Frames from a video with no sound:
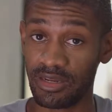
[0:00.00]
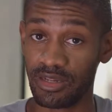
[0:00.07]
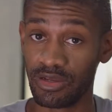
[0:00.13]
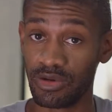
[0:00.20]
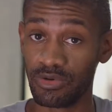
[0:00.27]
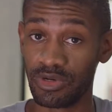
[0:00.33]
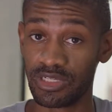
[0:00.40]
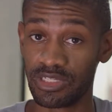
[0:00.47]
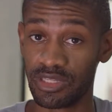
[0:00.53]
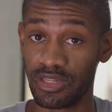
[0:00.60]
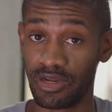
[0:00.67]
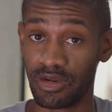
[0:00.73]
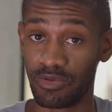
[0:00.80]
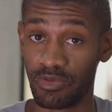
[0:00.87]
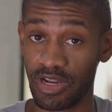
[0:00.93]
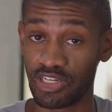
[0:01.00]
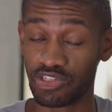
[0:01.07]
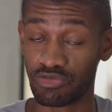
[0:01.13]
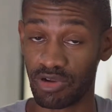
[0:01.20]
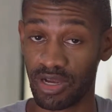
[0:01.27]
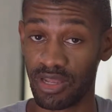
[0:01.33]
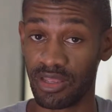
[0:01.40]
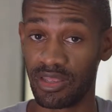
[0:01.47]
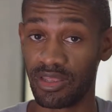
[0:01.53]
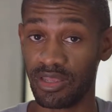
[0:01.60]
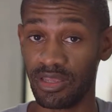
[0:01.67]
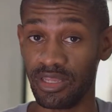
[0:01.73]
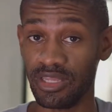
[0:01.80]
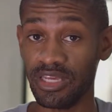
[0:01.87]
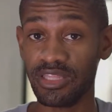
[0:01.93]
to go into their restaurant
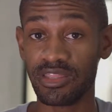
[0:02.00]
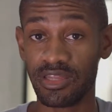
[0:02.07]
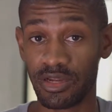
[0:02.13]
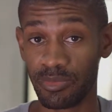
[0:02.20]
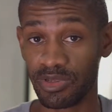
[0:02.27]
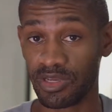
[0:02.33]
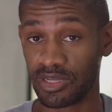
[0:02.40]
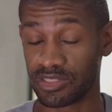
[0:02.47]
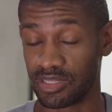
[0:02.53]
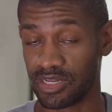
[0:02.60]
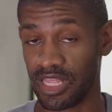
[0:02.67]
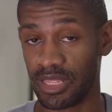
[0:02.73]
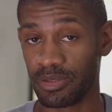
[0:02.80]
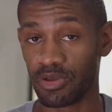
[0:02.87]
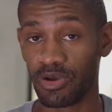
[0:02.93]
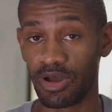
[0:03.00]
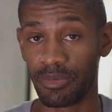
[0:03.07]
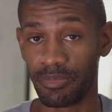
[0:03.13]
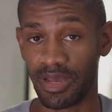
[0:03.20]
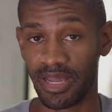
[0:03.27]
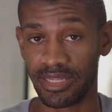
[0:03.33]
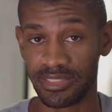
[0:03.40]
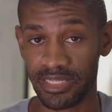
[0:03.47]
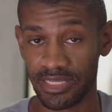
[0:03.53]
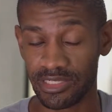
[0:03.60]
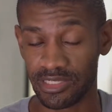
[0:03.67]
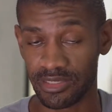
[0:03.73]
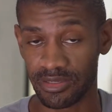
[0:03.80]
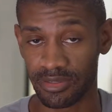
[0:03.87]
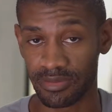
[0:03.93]
and eat there because the name caught my
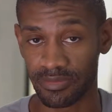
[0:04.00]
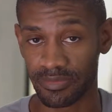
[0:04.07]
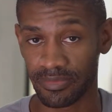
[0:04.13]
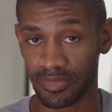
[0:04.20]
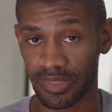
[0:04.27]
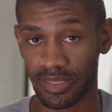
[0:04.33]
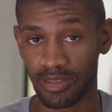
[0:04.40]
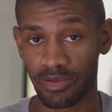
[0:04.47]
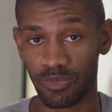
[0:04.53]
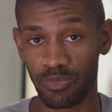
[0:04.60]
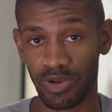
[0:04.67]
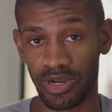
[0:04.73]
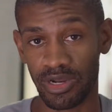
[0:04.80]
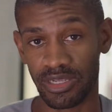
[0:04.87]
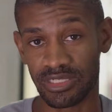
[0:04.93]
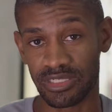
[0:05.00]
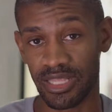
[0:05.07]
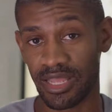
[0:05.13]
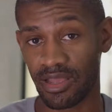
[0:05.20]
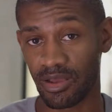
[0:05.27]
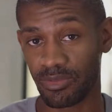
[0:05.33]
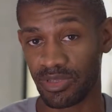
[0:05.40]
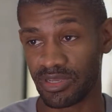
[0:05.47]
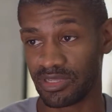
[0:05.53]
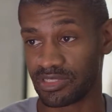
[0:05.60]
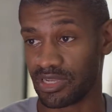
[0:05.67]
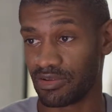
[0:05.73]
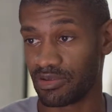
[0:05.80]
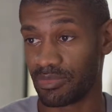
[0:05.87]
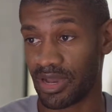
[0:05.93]
attention. Whereas now, because
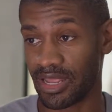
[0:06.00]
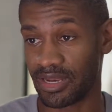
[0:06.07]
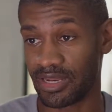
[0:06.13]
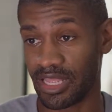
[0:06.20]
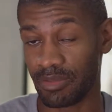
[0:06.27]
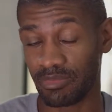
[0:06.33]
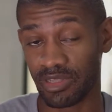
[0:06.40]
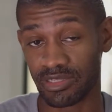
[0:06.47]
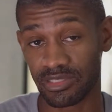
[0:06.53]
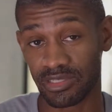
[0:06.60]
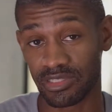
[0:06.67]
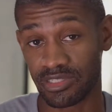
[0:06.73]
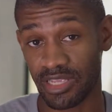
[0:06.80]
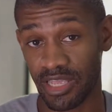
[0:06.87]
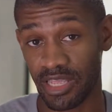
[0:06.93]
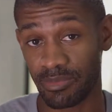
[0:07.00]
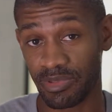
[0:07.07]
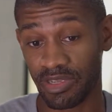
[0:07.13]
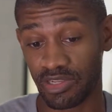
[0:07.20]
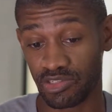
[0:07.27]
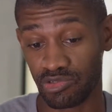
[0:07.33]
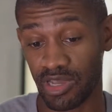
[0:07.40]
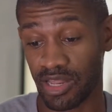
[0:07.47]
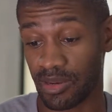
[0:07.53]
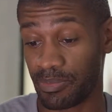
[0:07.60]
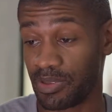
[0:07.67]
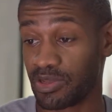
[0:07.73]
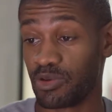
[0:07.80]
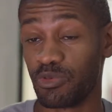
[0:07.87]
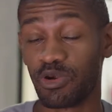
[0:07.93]
everybody's name looks the same, because you got to
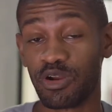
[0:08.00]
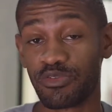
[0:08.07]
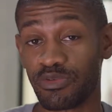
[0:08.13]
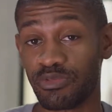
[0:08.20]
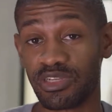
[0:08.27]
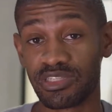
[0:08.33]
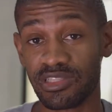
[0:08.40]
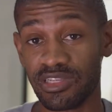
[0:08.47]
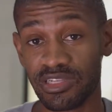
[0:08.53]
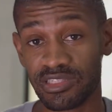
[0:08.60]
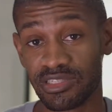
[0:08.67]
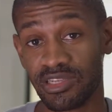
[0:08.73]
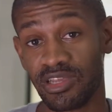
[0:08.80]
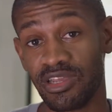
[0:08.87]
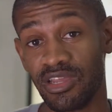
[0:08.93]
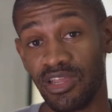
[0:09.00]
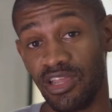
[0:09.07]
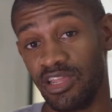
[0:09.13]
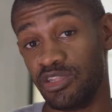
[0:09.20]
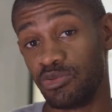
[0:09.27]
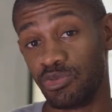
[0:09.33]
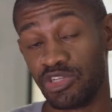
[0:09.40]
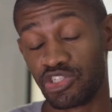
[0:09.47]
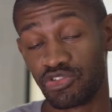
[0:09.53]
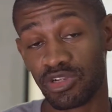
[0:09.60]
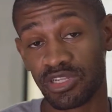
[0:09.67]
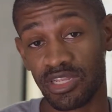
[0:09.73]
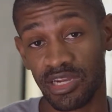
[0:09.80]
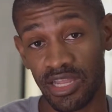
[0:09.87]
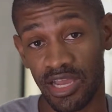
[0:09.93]
pick a word from this list and you're
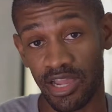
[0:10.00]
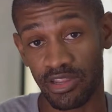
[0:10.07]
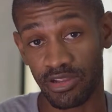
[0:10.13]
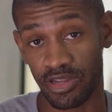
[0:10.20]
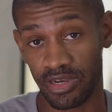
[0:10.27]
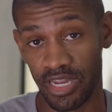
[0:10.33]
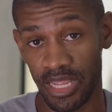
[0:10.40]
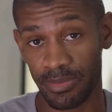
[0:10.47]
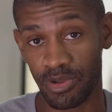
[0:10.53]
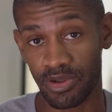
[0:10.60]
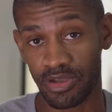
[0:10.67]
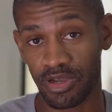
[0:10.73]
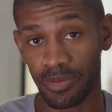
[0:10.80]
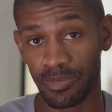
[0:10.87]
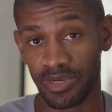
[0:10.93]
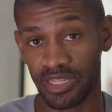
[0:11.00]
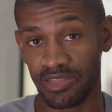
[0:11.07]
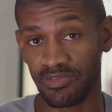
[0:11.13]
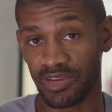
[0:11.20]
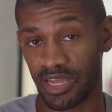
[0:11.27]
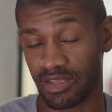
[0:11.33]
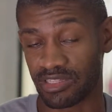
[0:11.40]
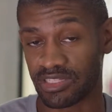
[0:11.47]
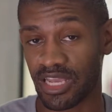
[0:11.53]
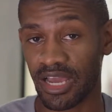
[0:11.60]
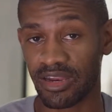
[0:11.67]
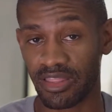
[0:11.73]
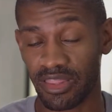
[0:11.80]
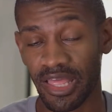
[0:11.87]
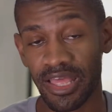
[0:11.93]
restricted in how you can name your company even
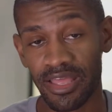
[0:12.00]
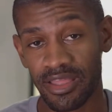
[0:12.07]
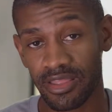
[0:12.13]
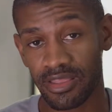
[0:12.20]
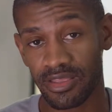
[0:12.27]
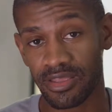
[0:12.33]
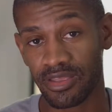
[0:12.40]
outside of that,